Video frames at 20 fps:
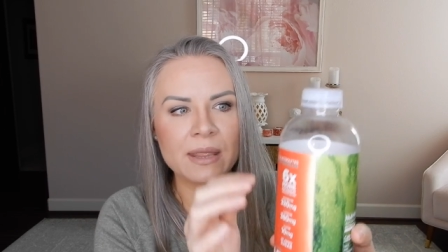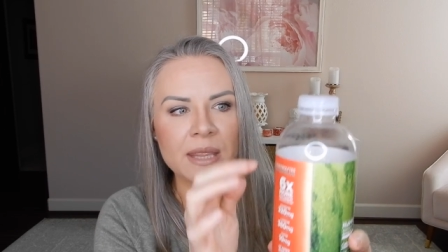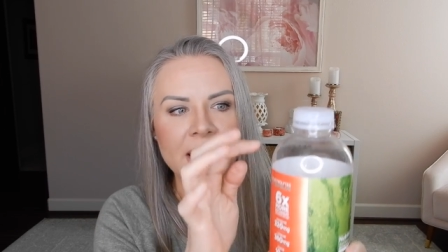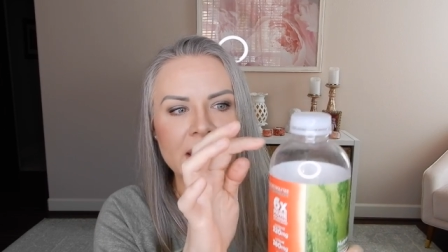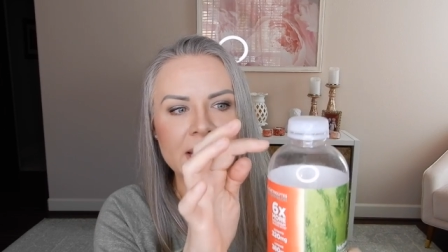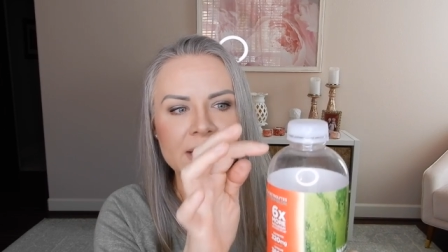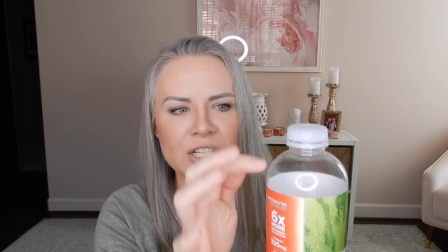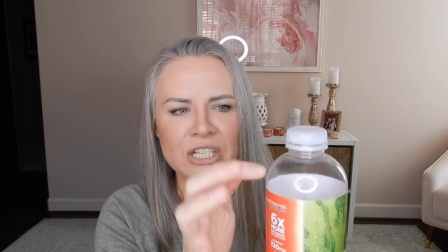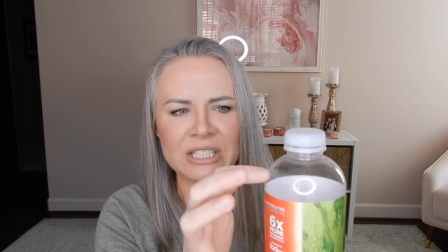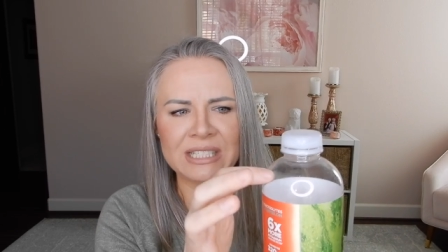and
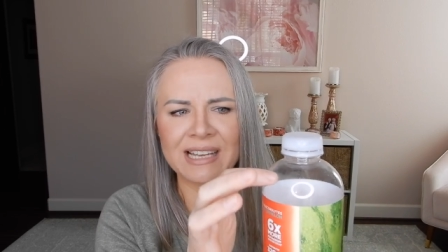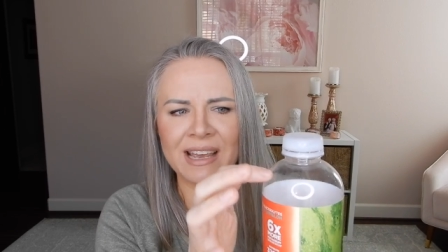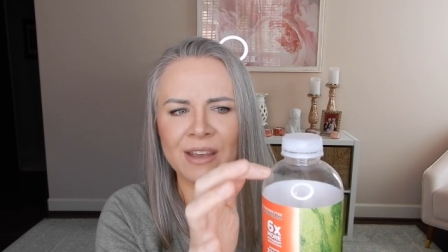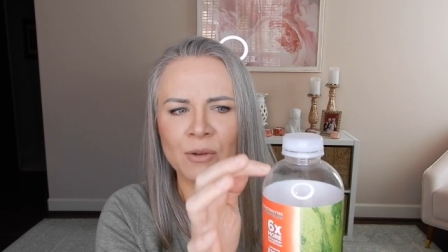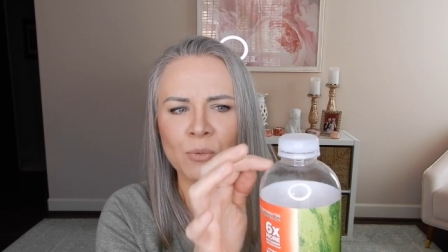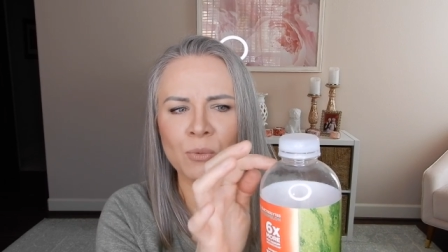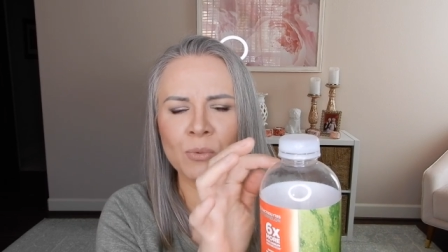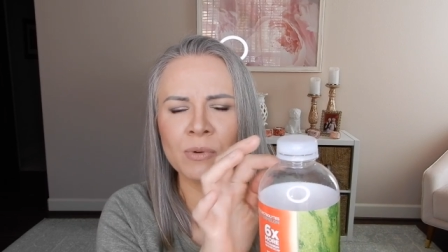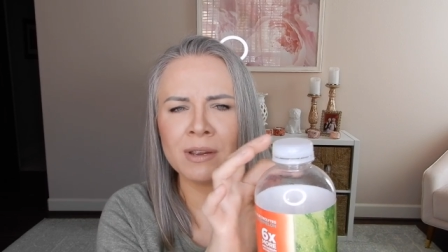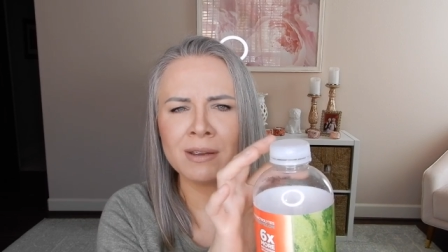then just
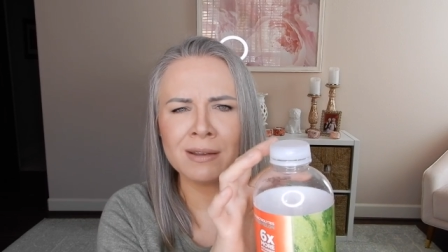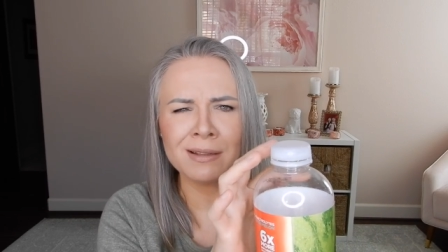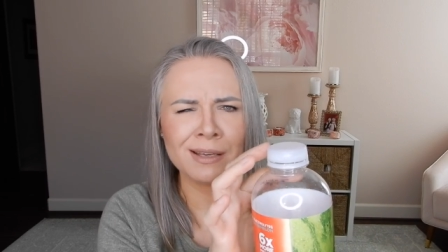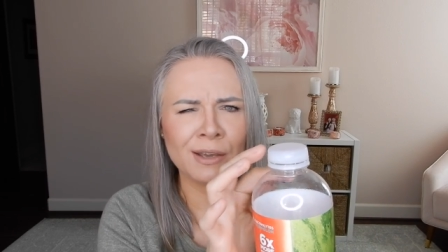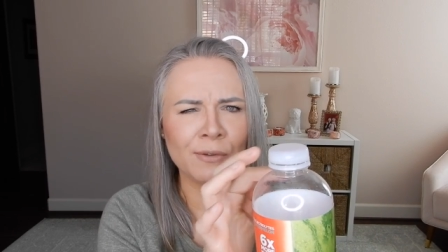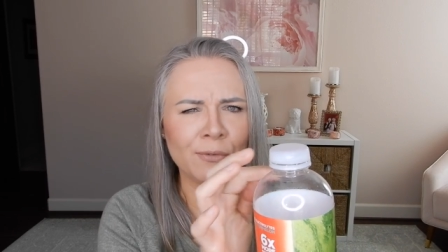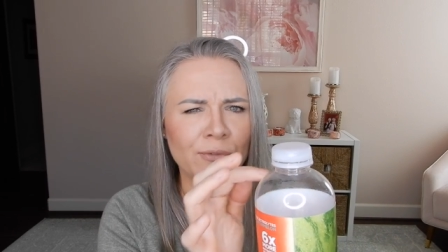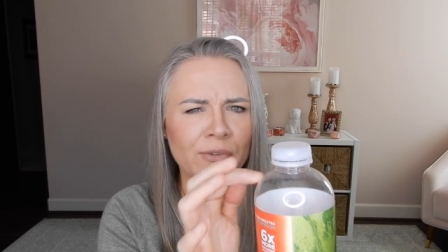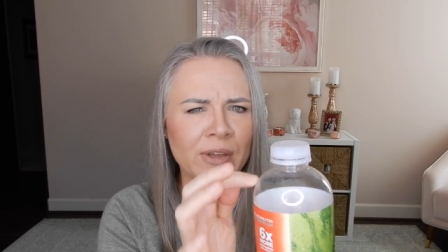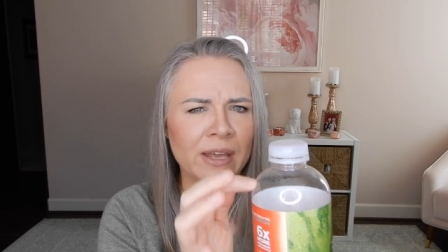a
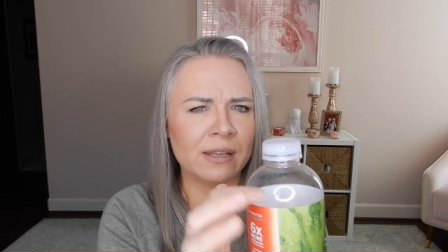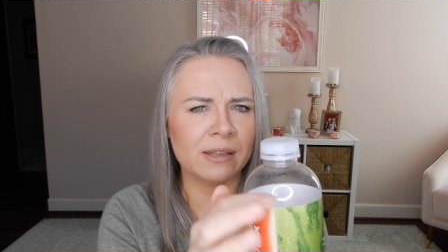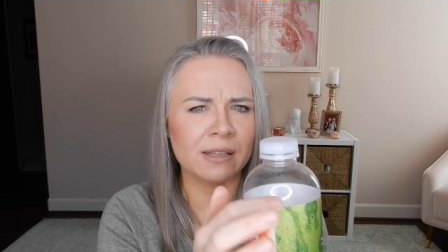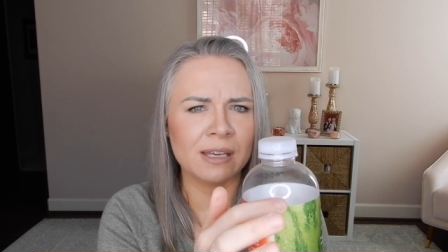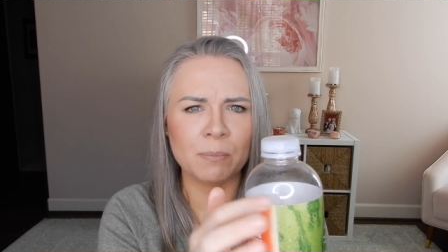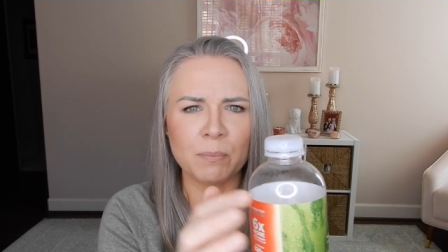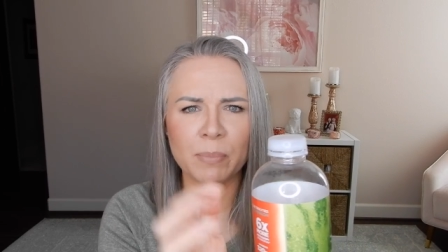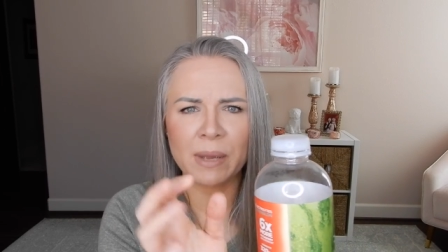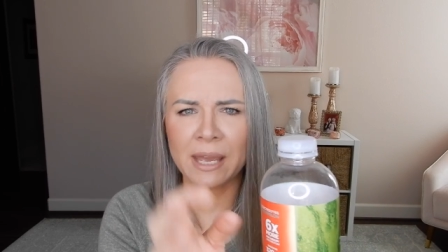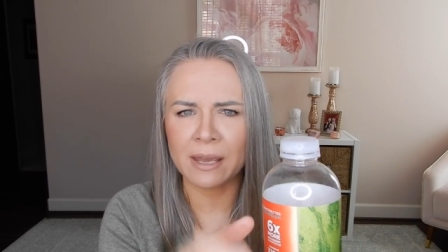really
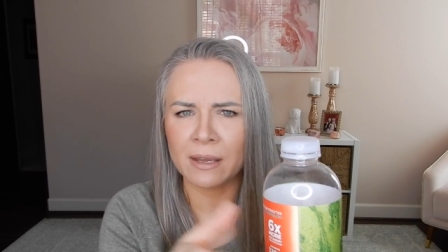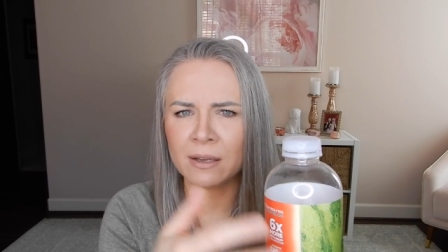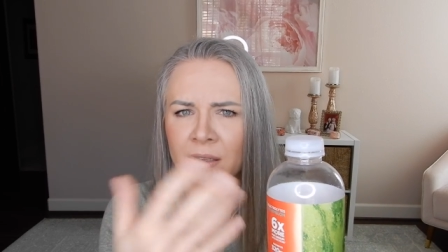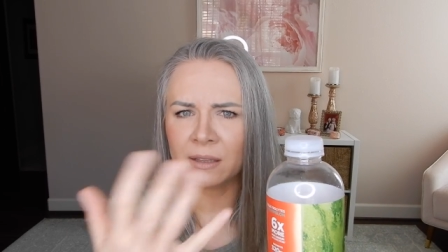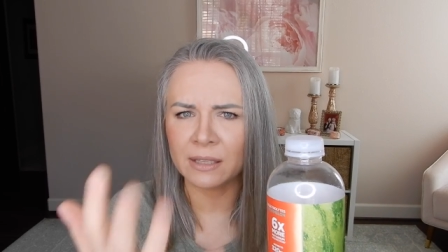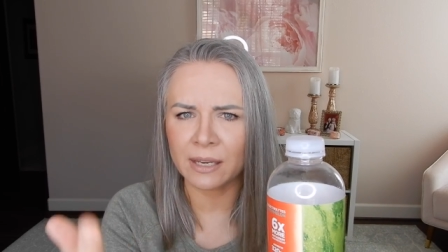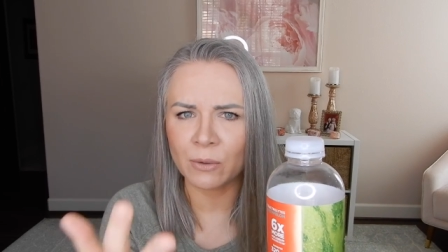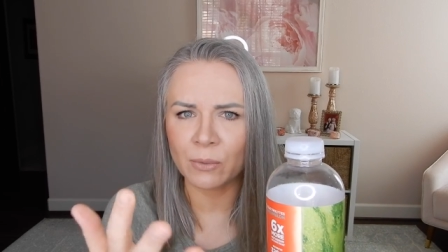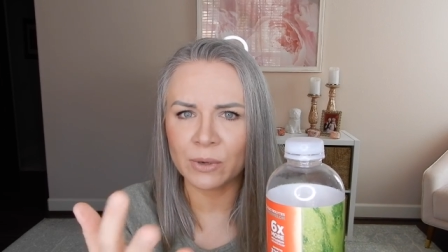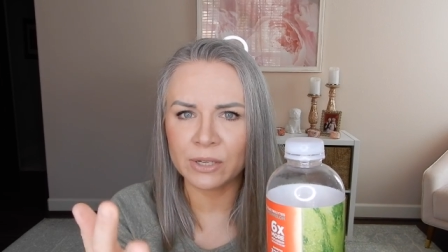faintly pink
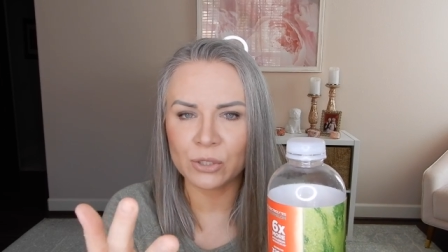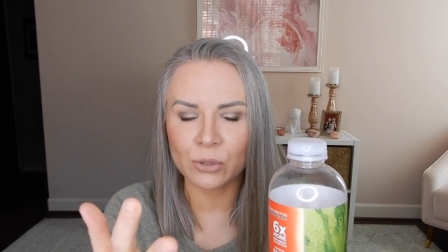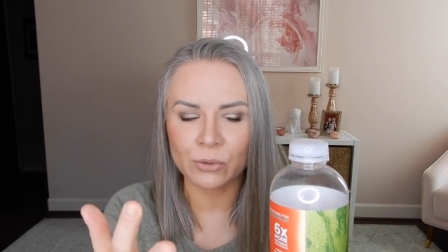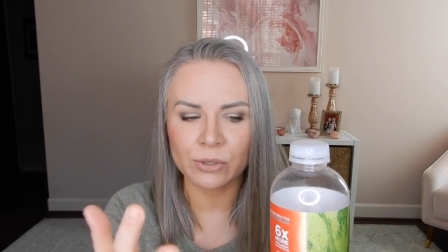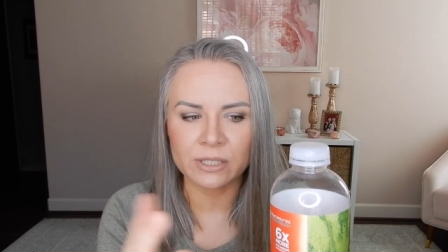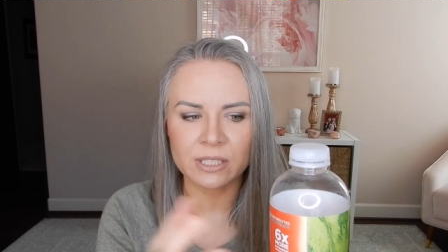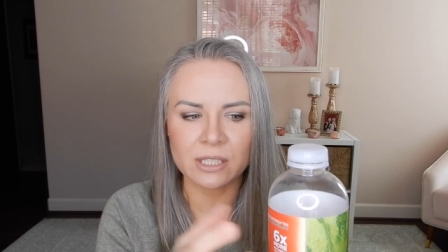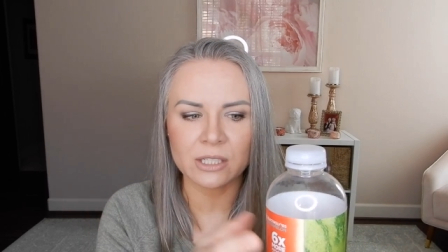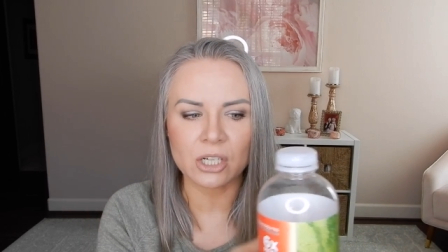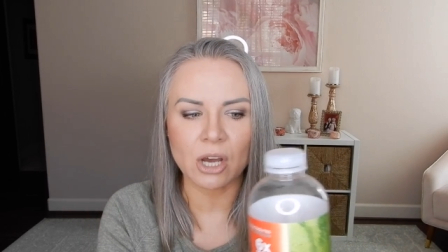liquid
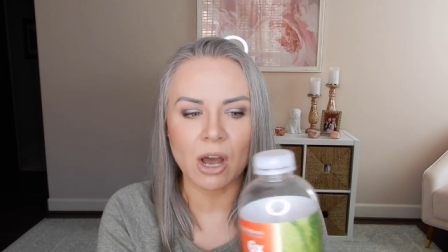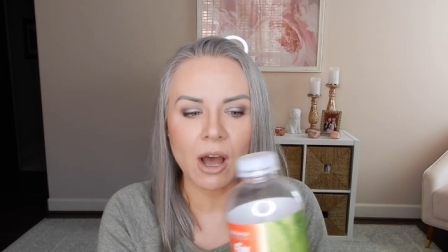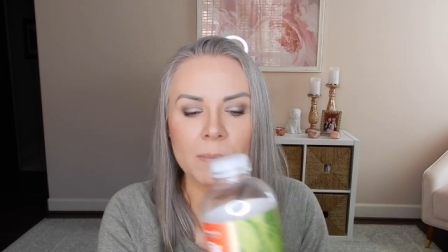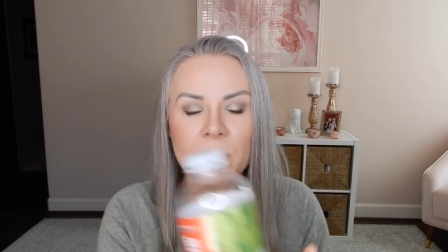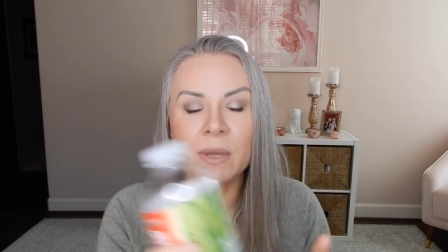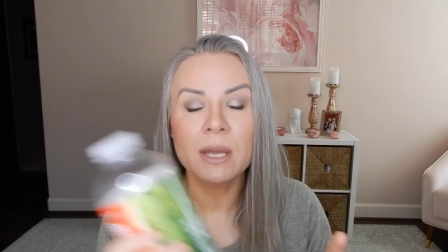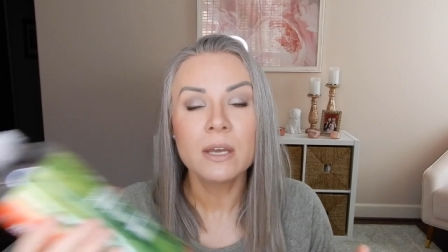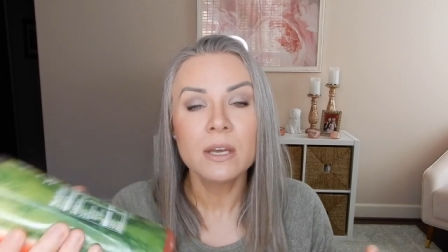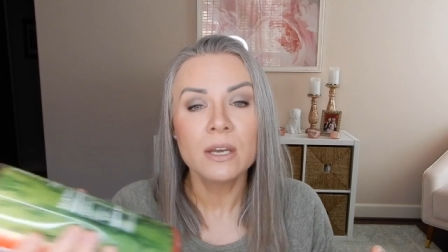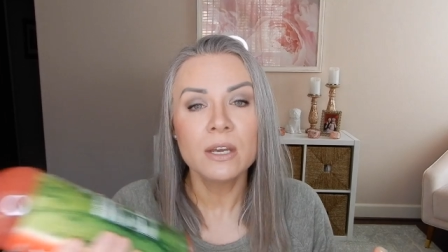towards the
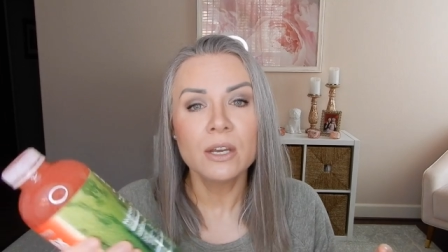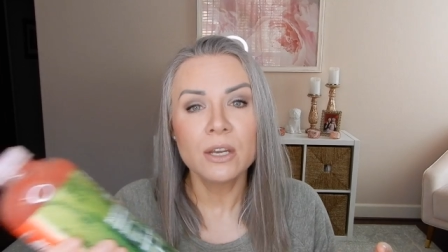top.